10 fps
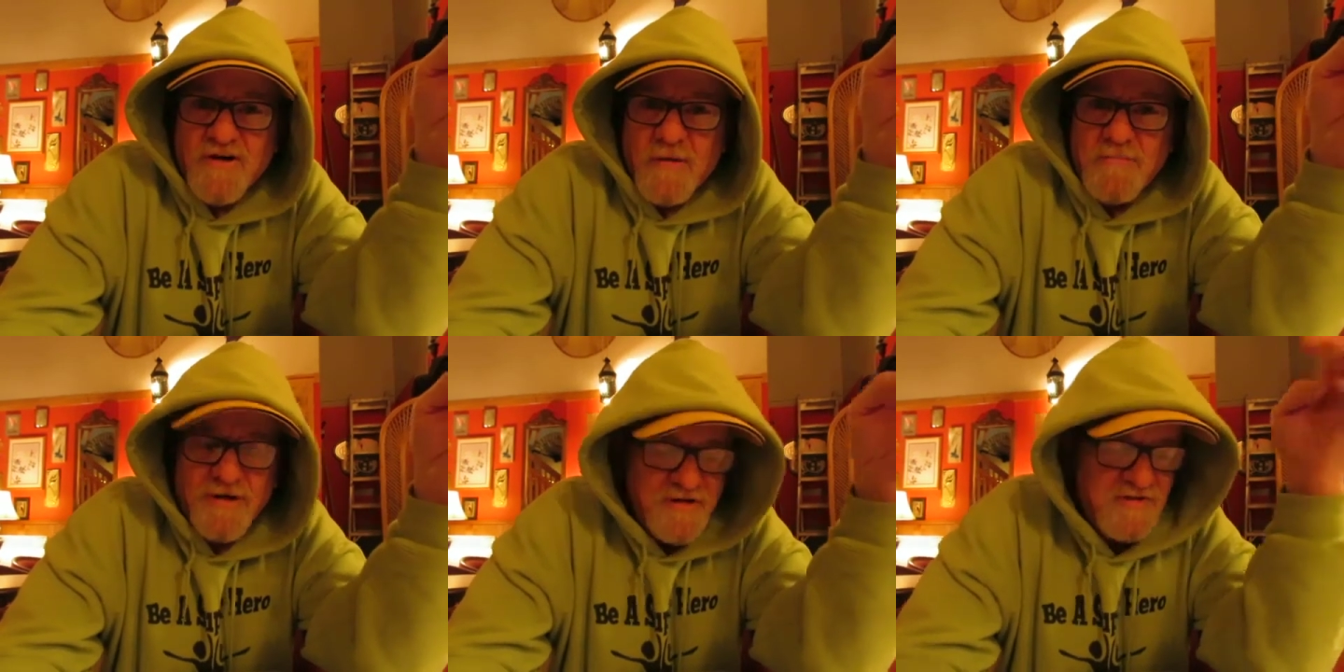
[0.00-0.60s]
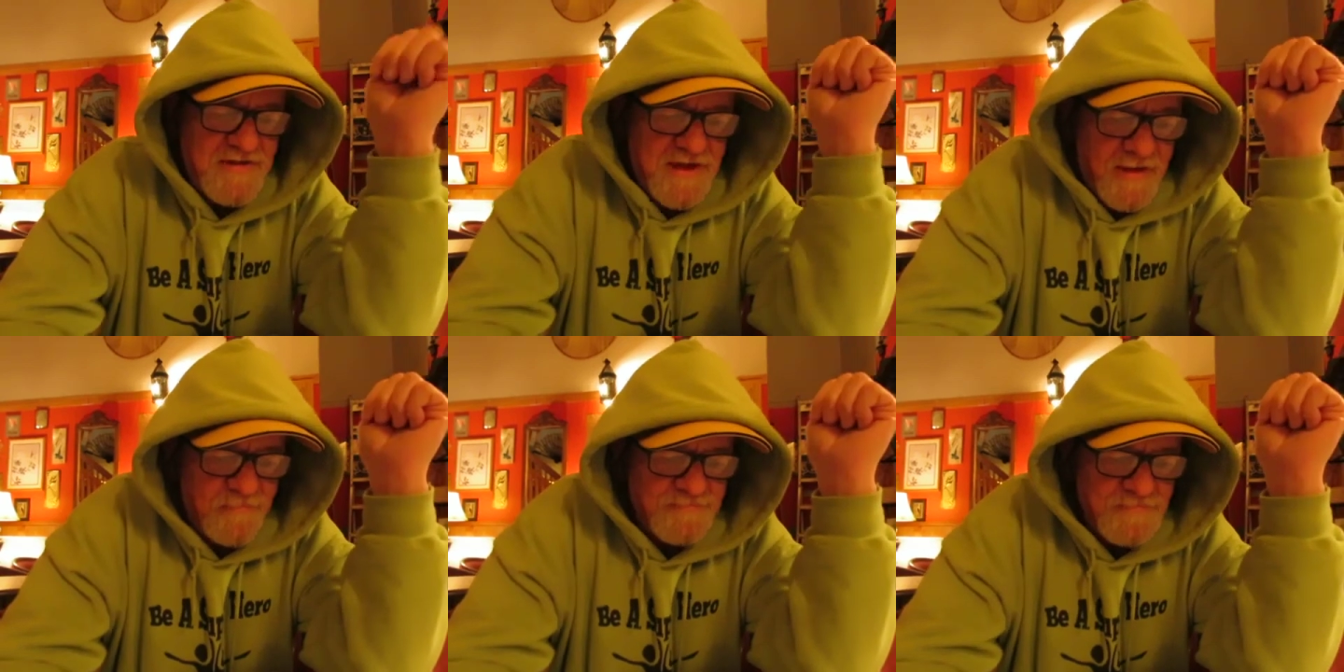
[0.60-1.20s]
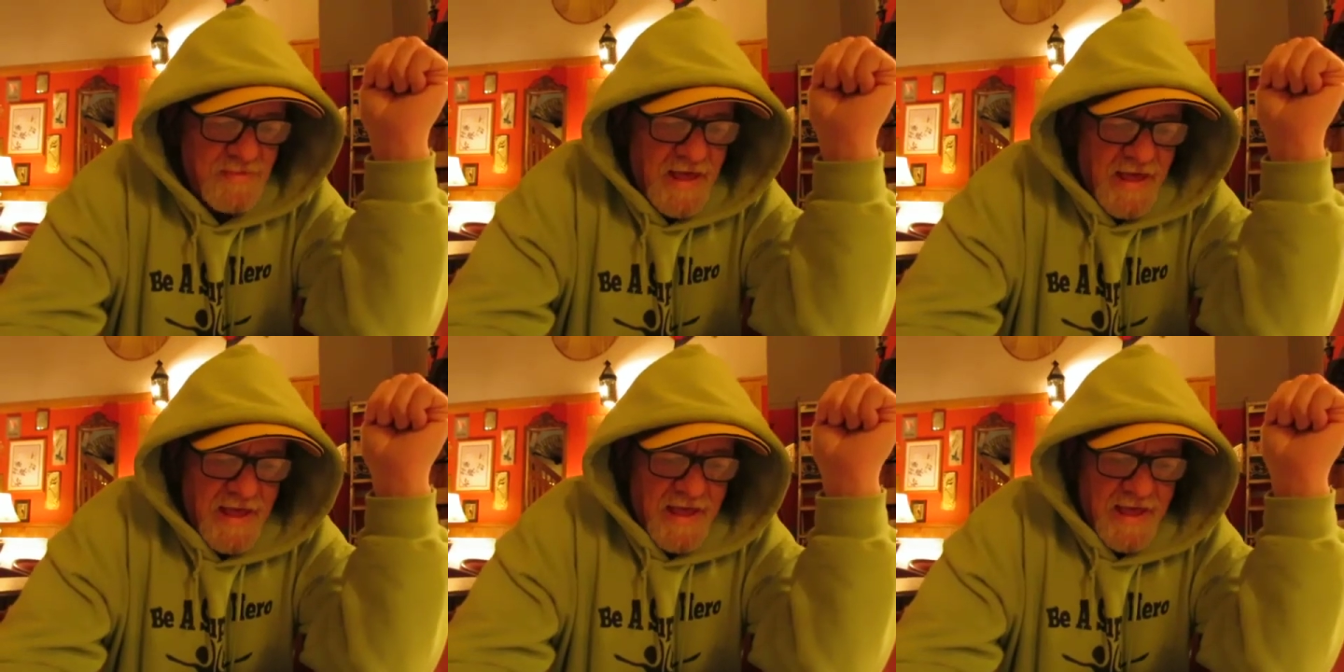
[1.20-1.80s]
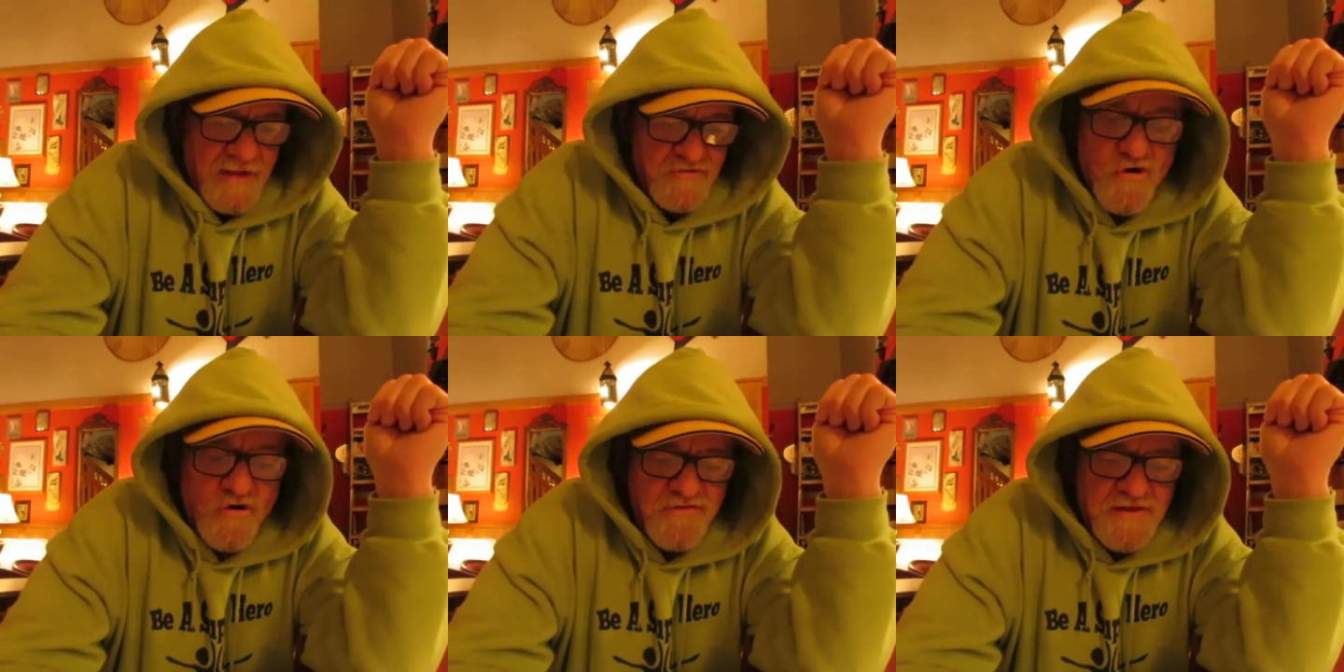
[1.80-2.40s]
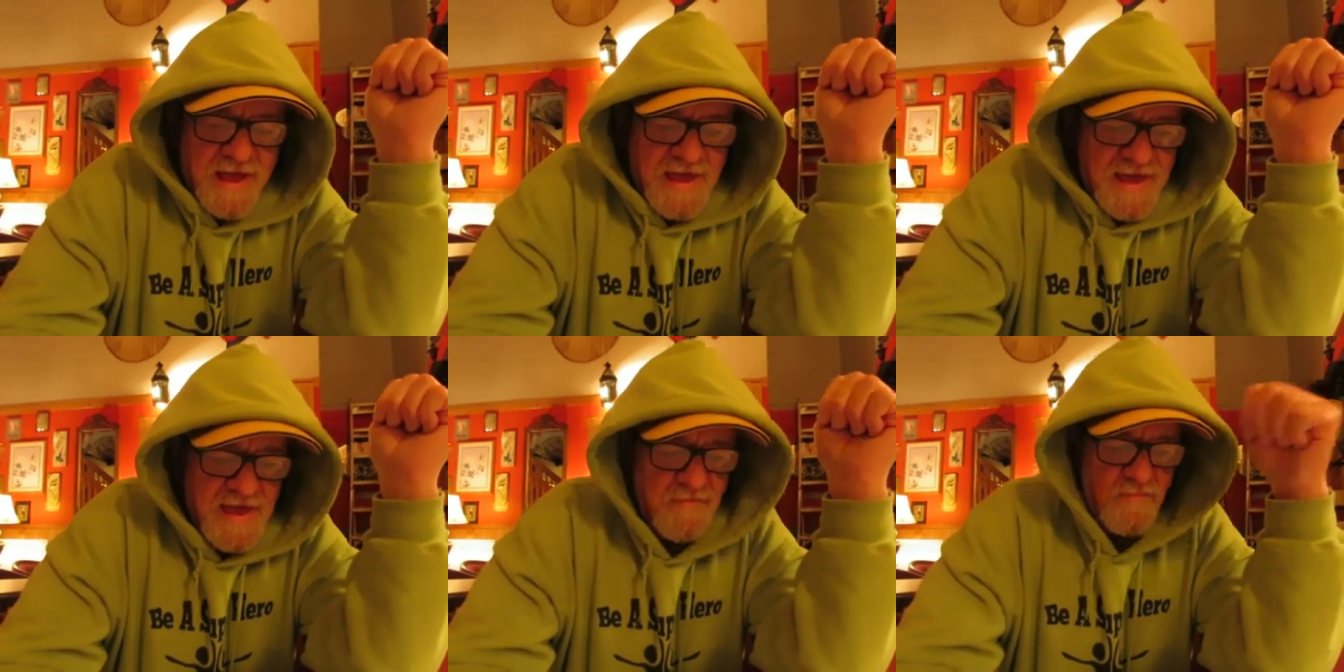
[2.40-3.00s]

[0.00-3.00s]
community Thursday, he